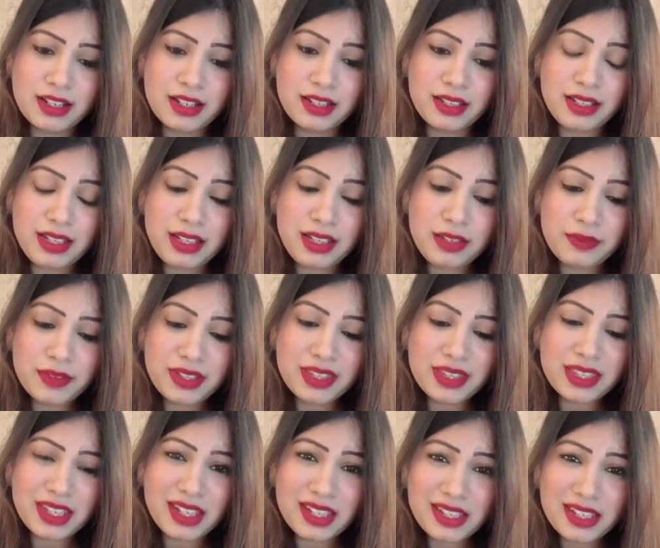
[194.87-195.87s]
even
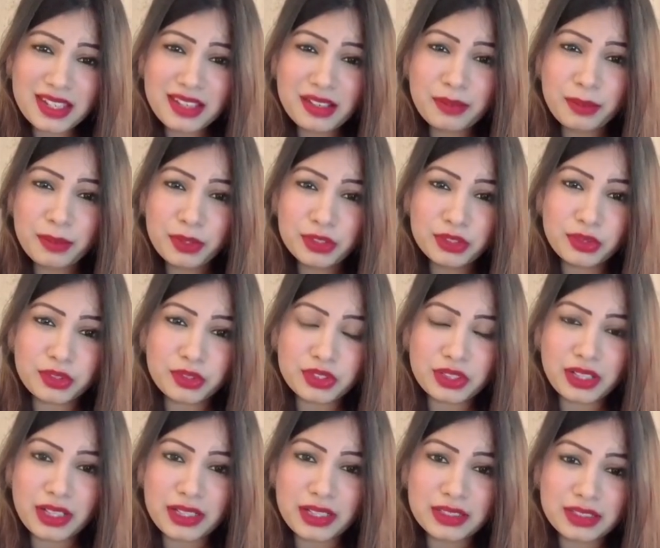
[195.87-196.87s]
thinking about
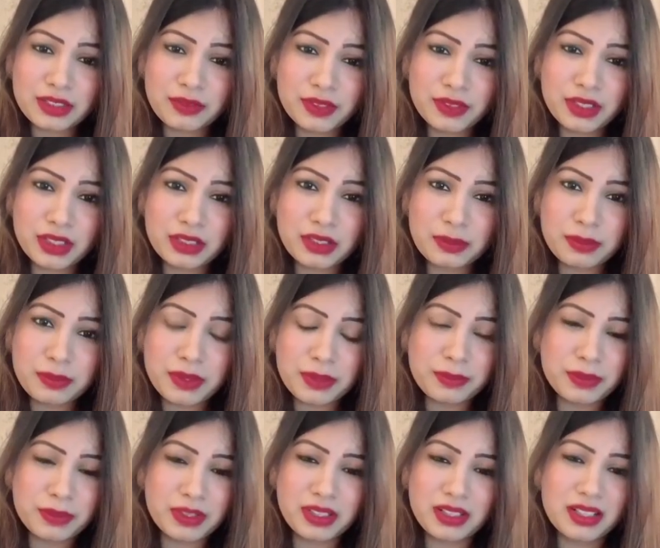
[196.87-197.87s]
socializing with other
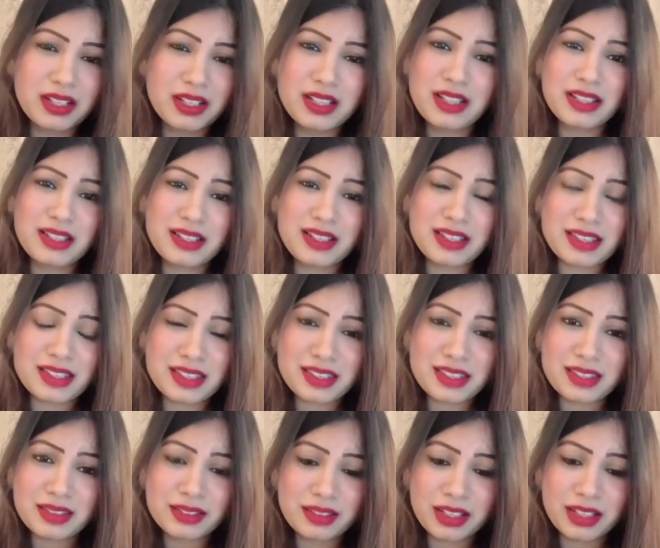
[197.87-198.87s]
people is
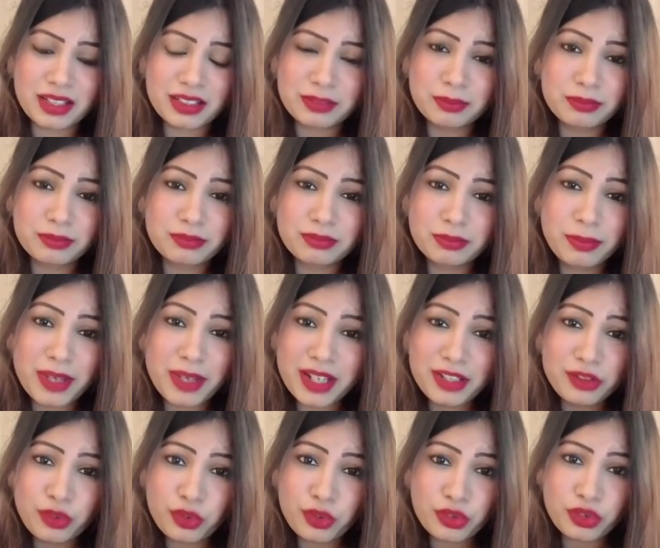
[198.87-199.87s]
a big
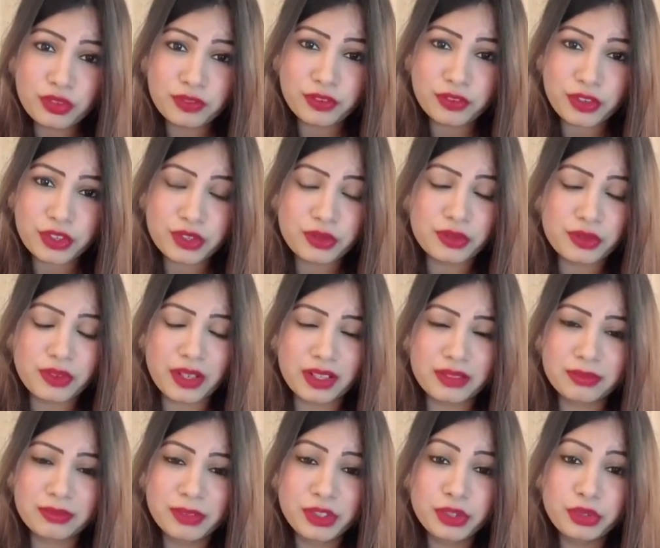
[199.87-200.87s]
no-no for you
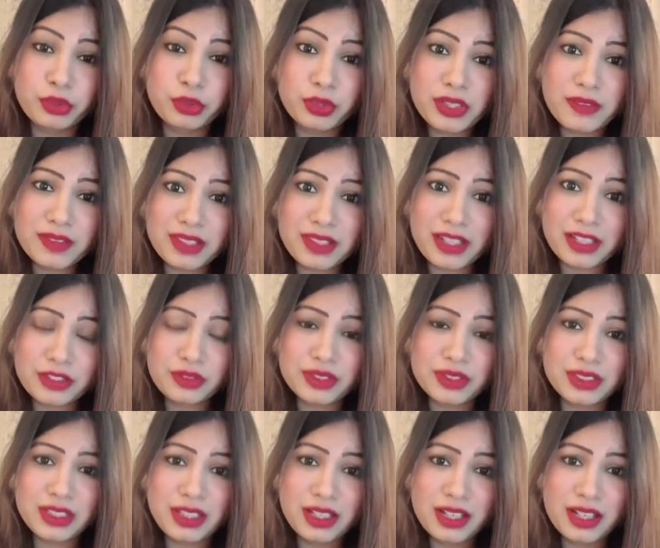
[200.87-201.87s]
and you don't even like to
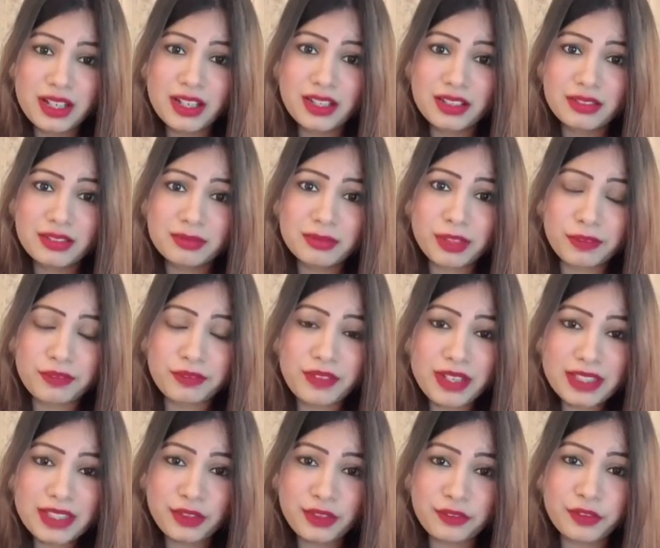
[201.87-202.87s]
see the
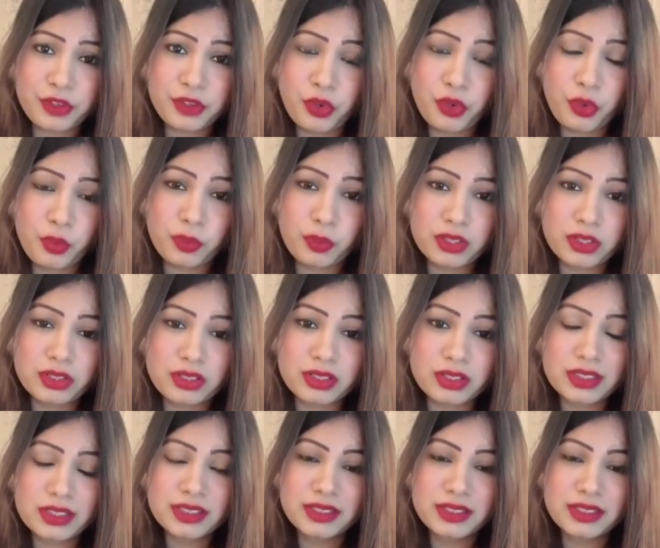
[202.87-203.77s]
face of your co-workers,